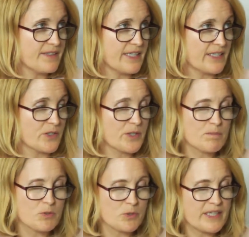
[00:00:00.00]
And good
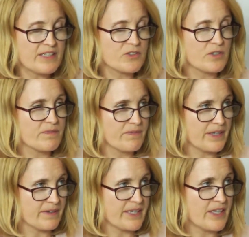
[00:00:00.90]
employees are
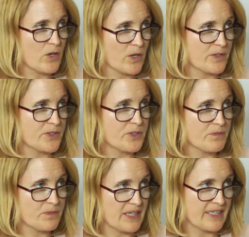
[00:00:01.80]
very hard to
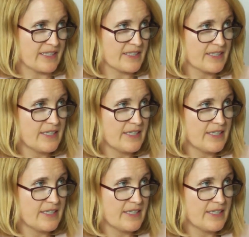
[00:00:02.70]
find.